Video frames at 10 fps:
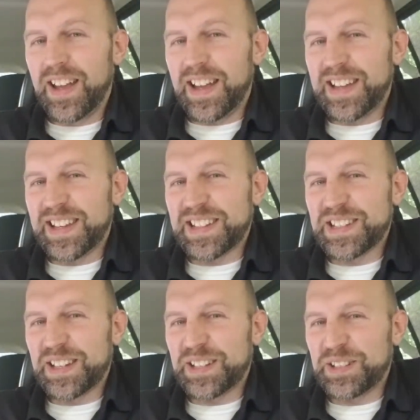And
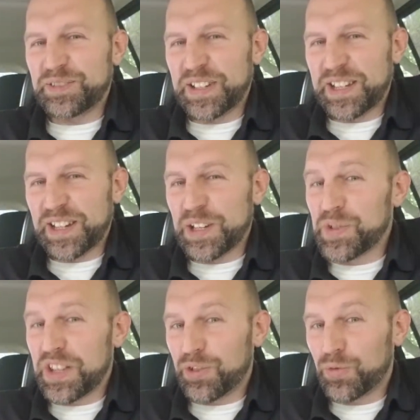uh, uh, like uh, it
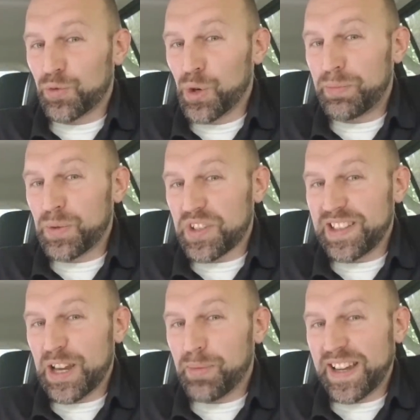was the group, it was
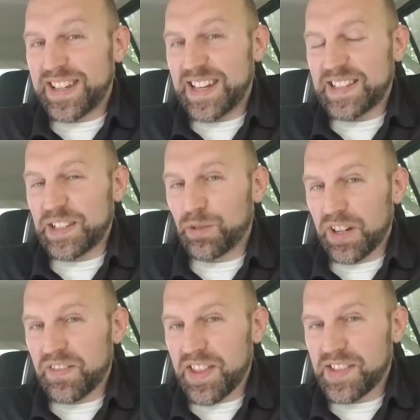led by Casey
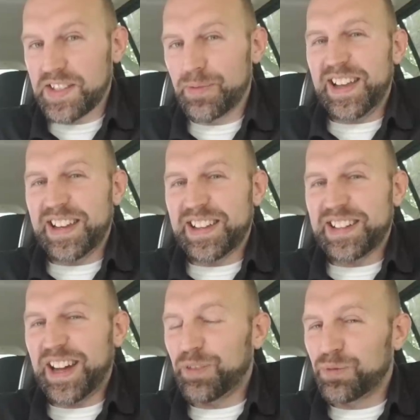Griffiths, and
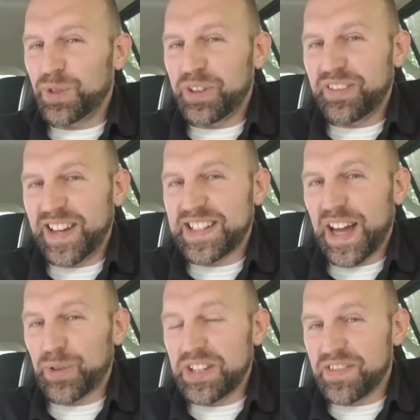I really liked
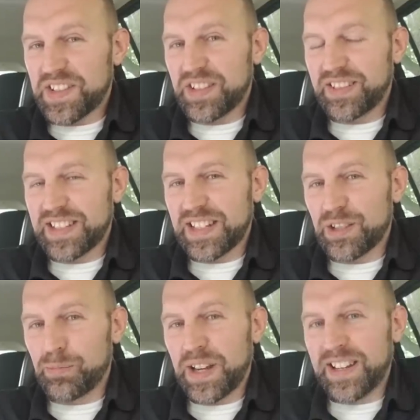how he
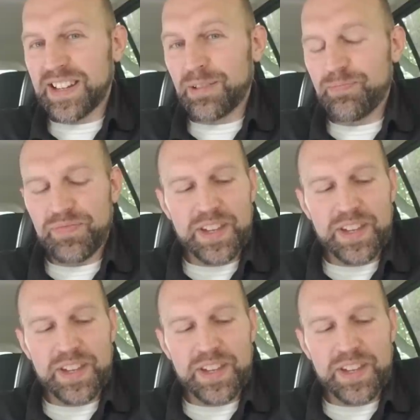facilitated the meeting.